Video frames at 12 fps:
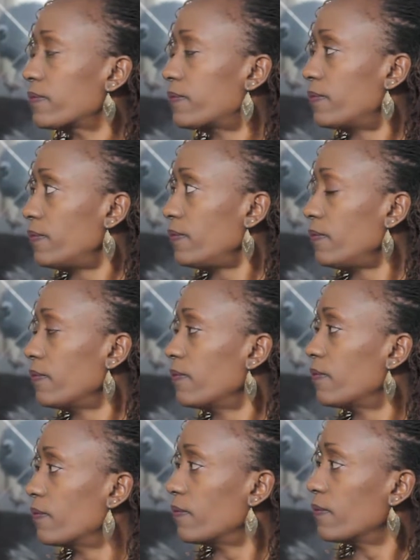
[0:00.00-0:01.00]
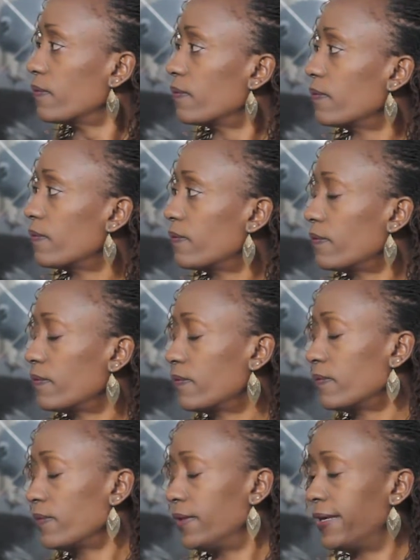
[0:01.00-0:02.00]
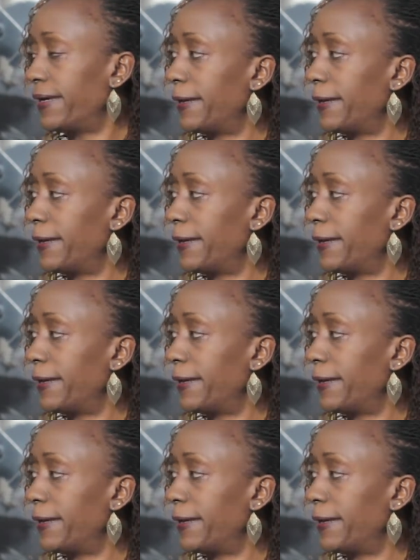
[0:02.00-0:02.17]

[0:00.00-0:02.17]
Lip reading: (silent)